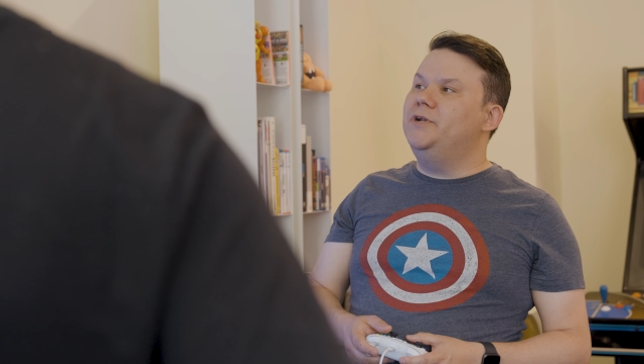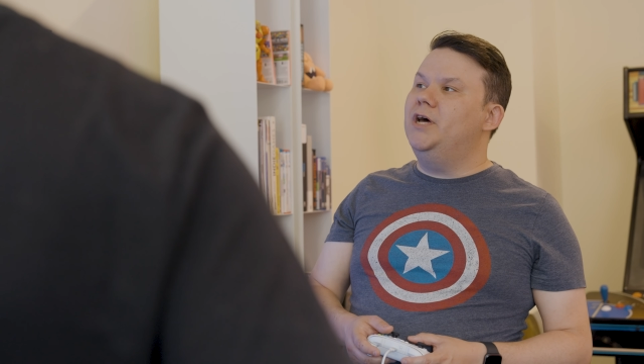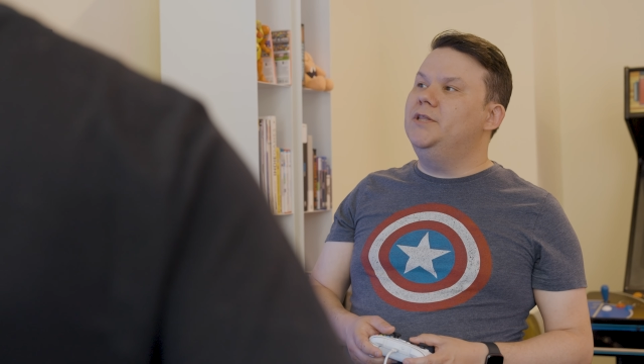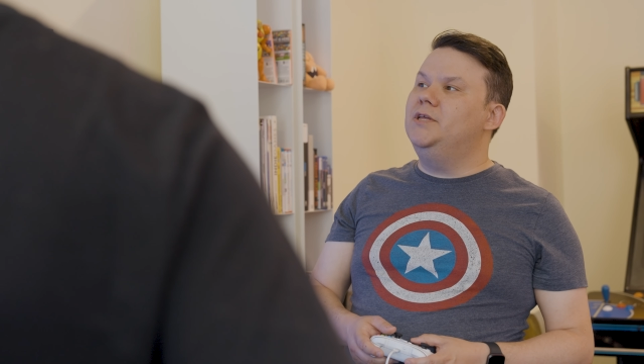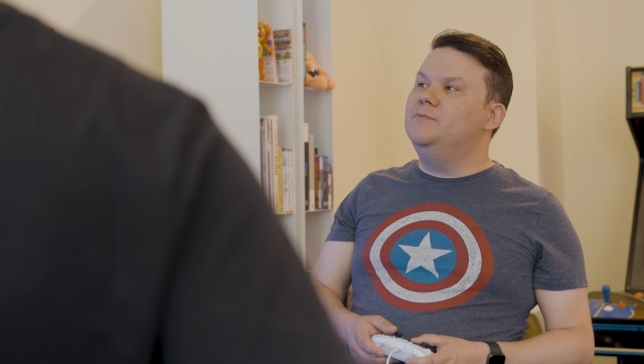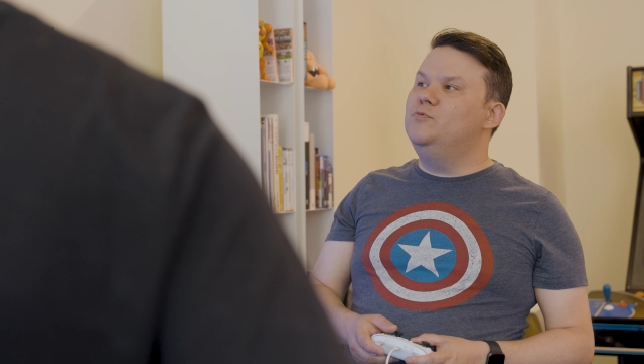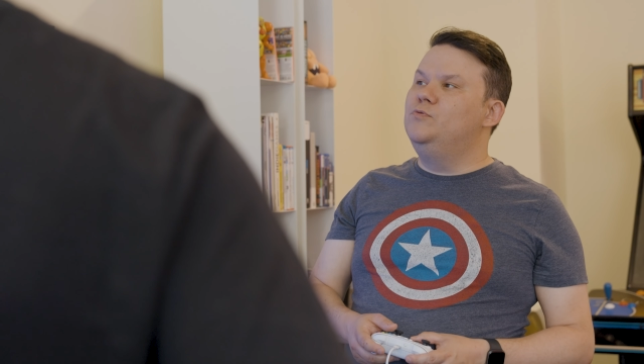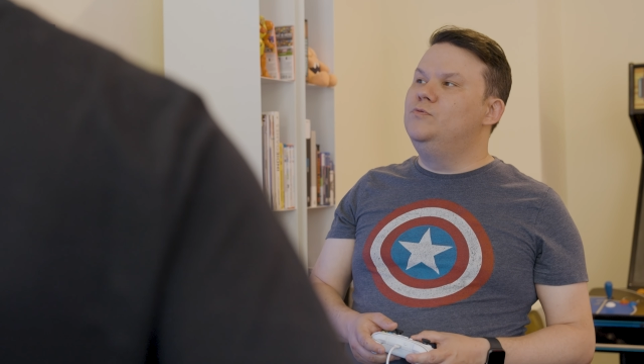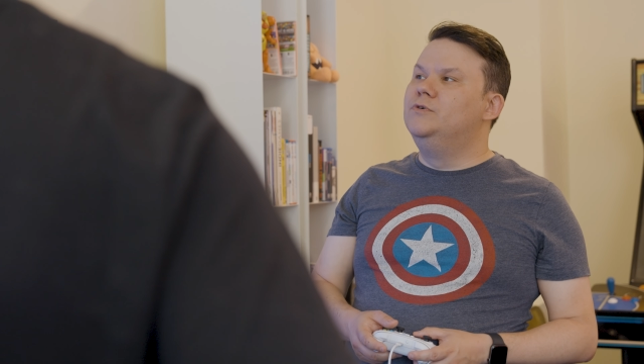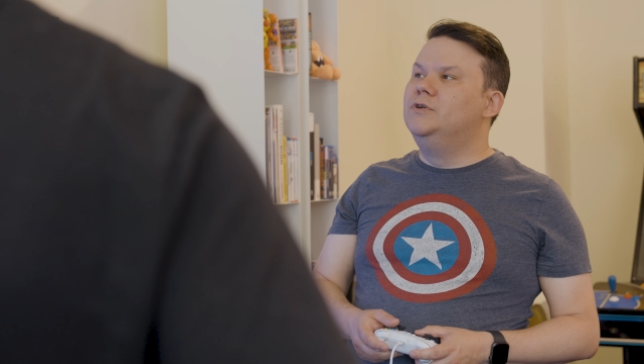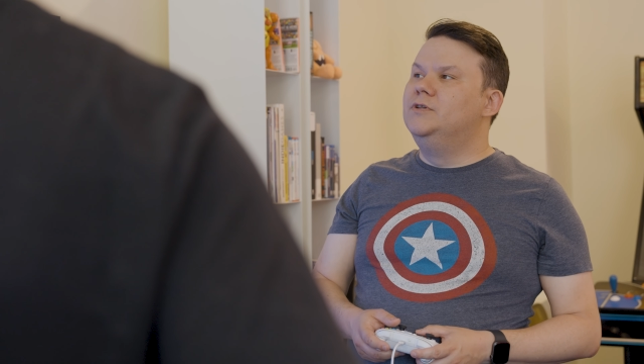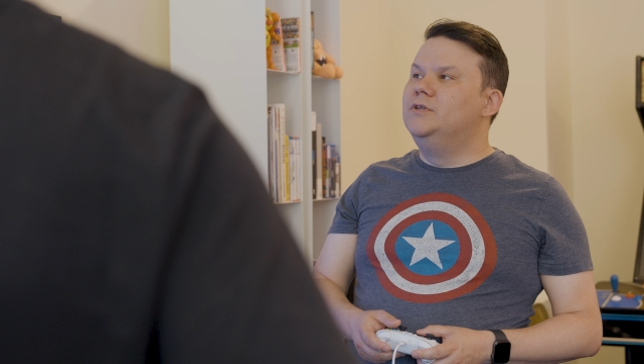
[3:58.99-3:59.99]
being able to
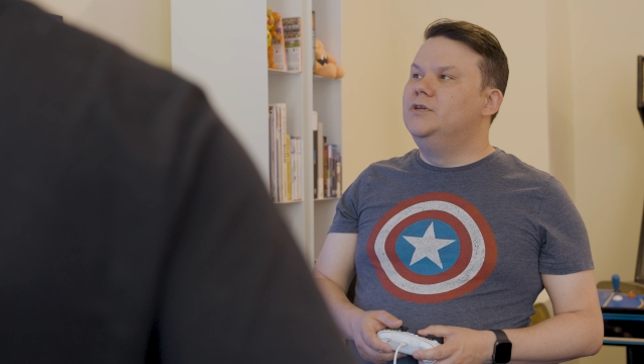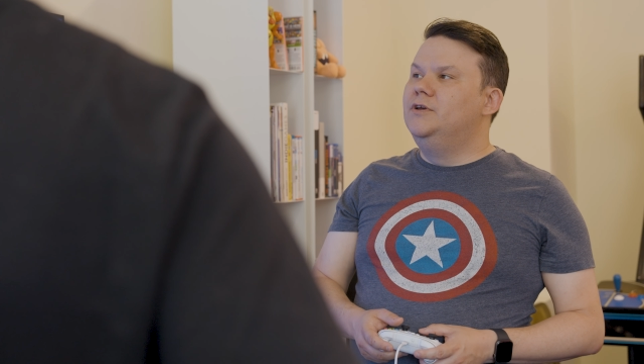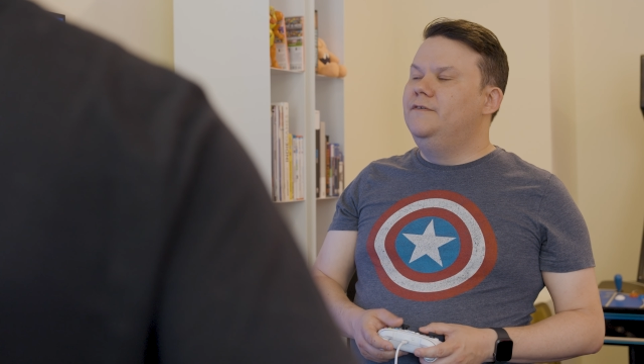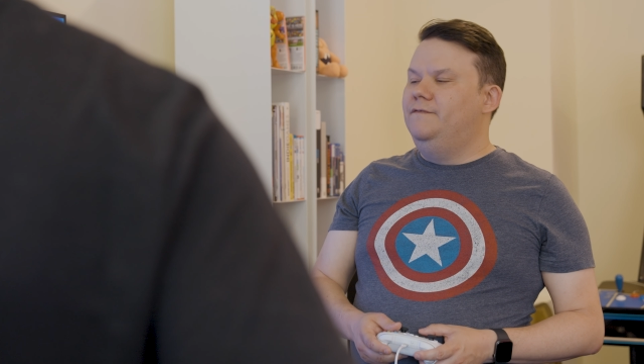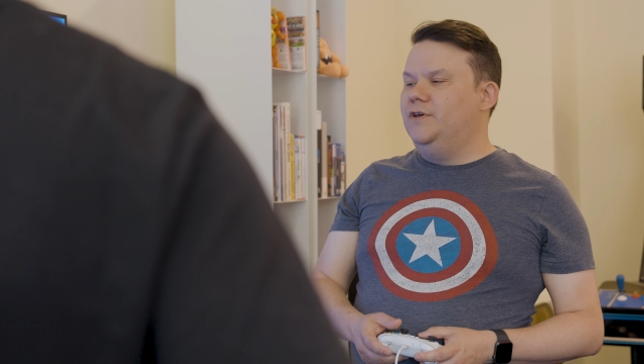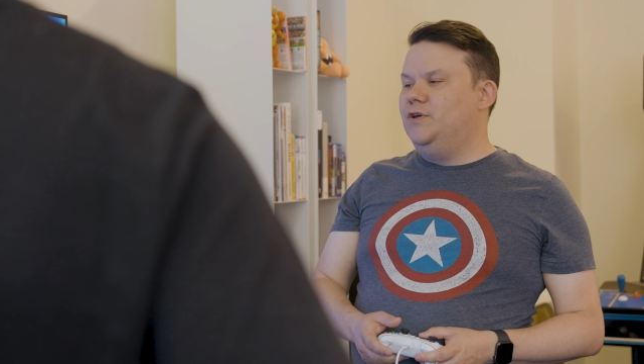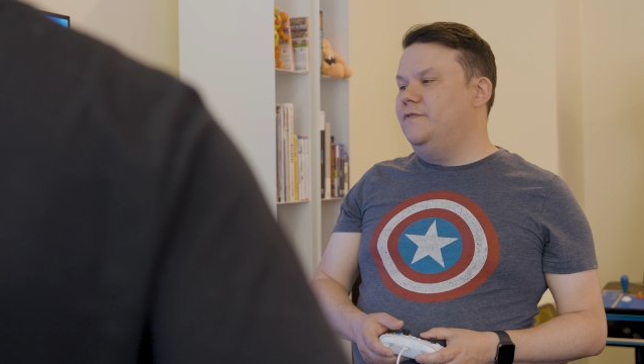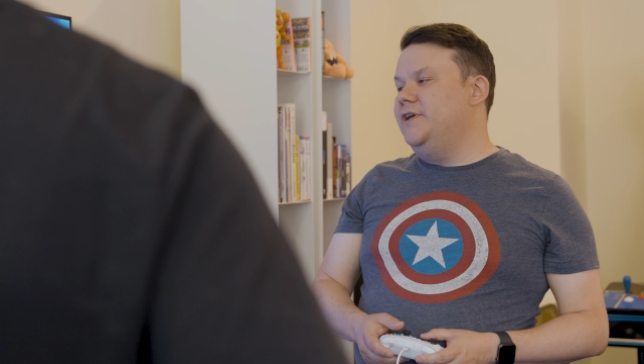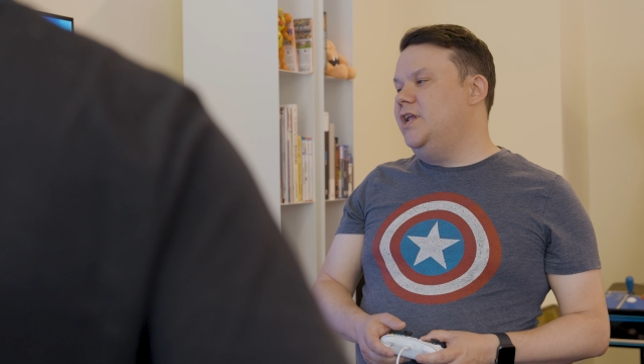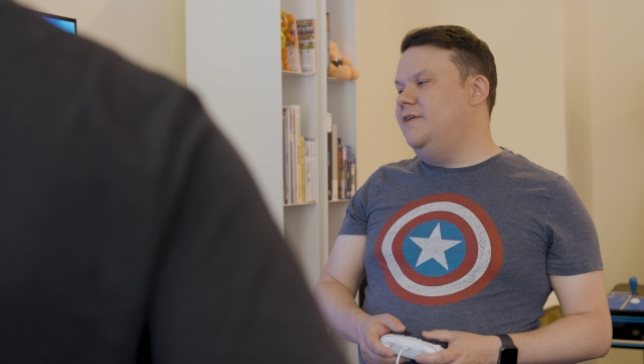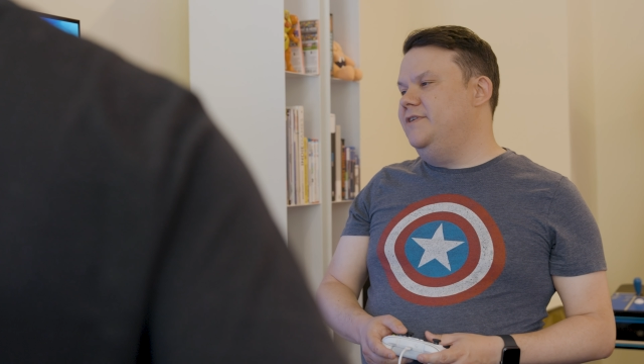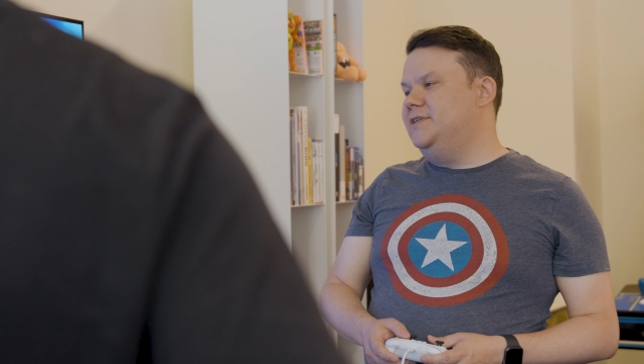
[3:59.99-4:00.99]
play more than one
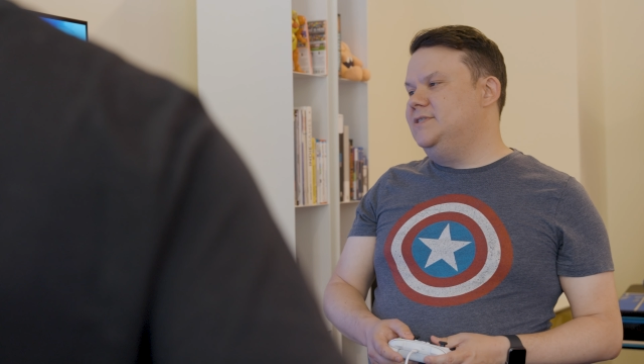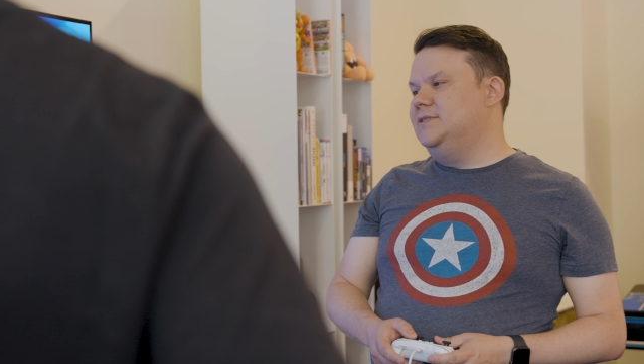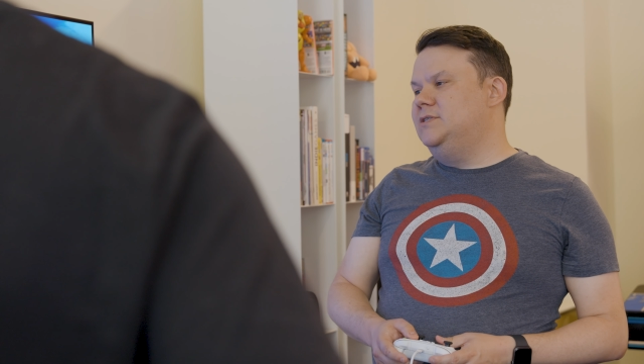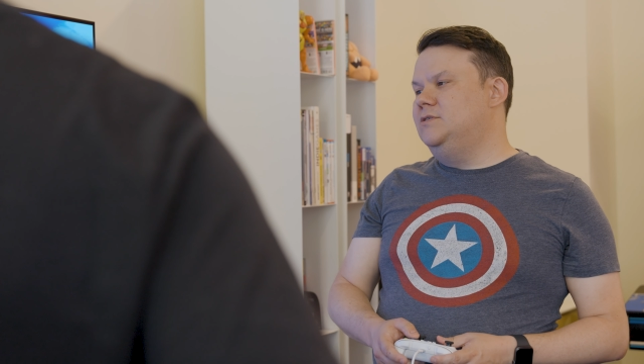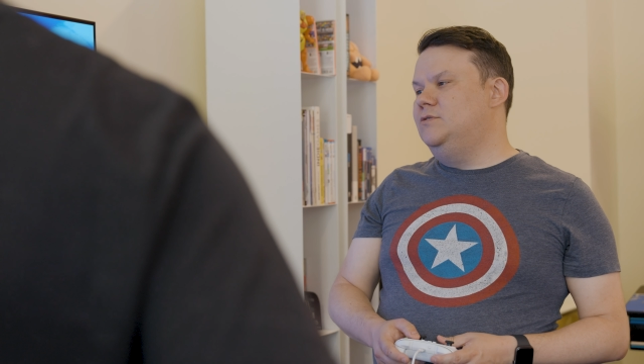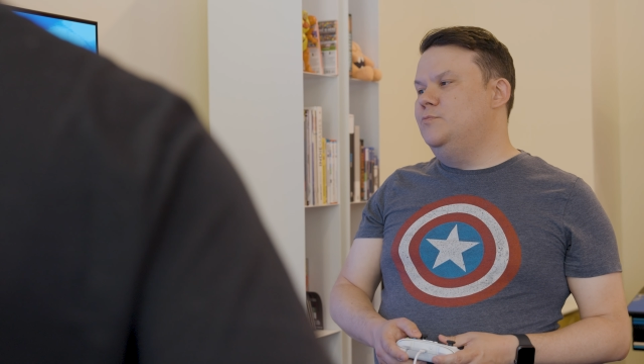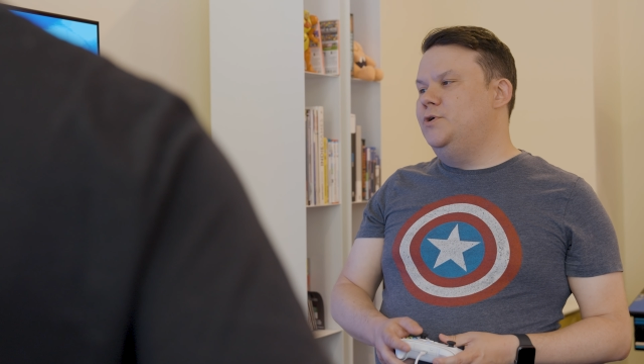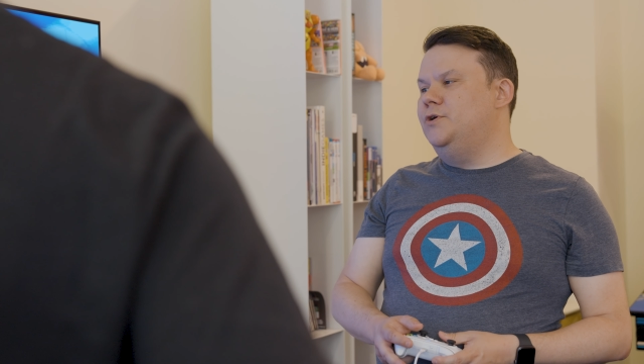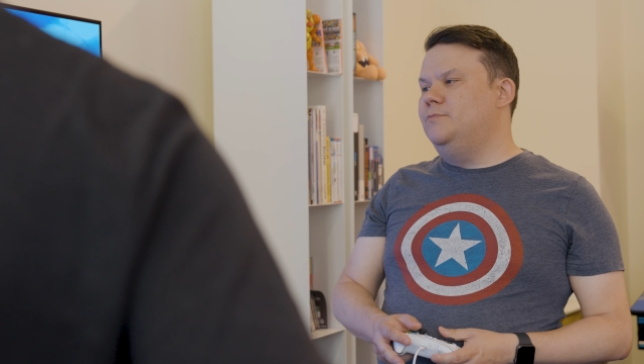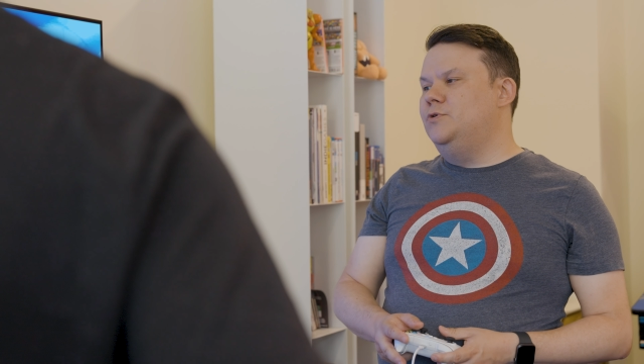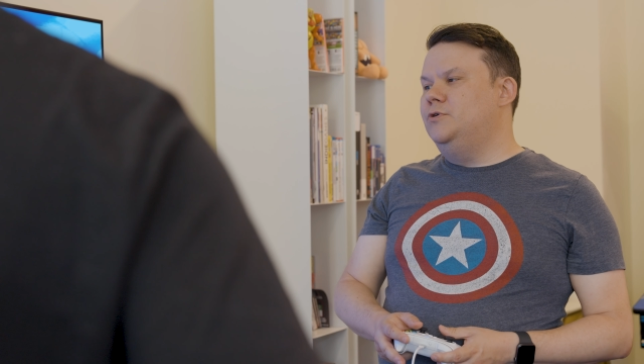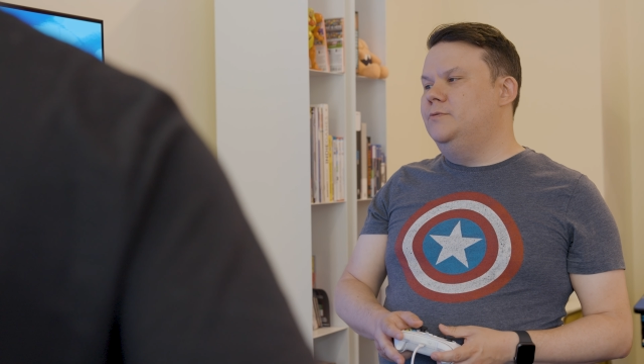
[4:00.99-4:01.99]
heroes. And
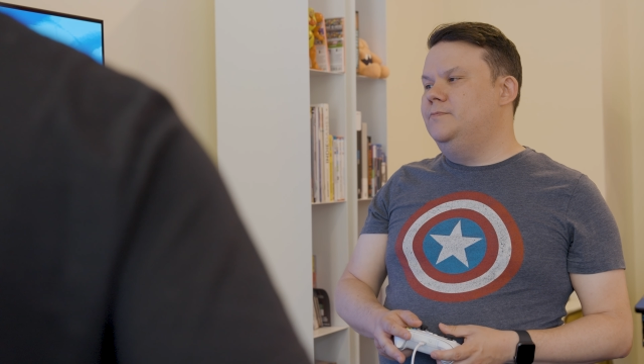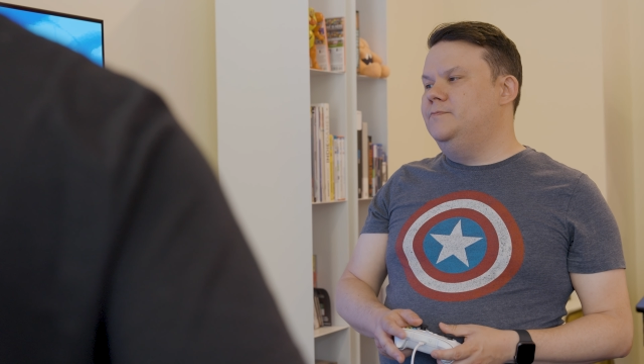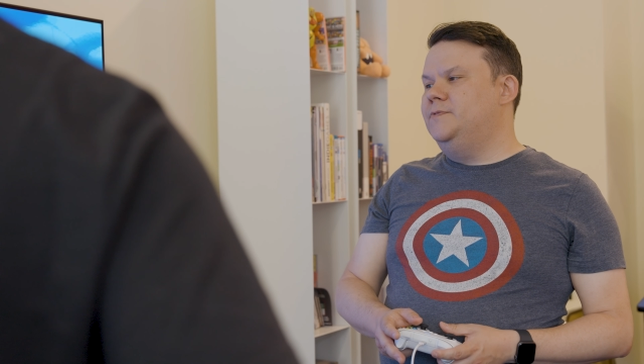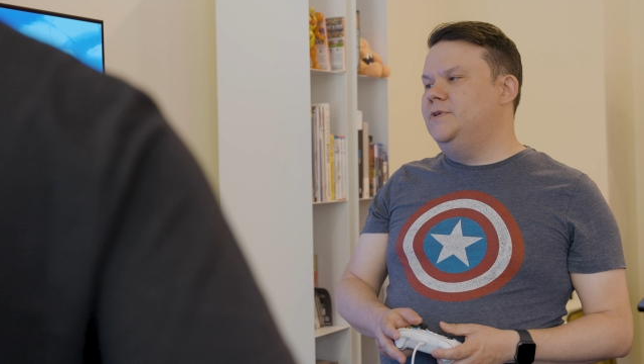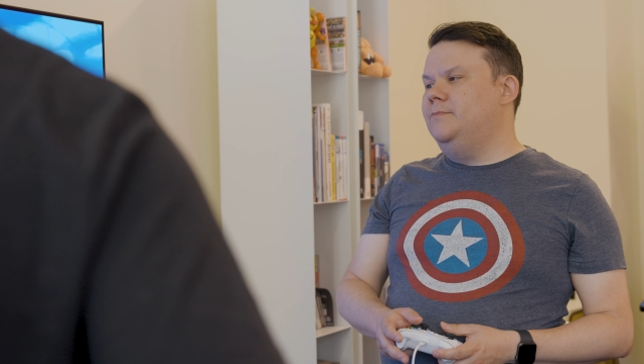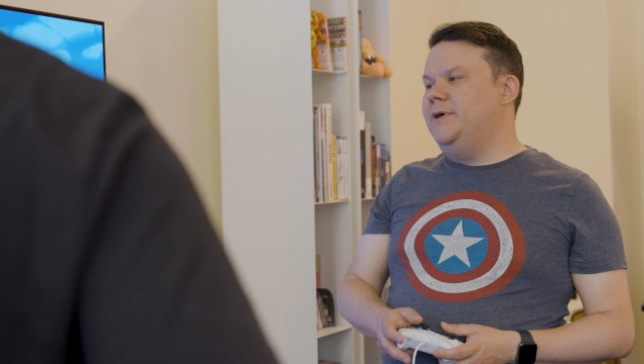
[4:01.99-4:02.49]
this is where we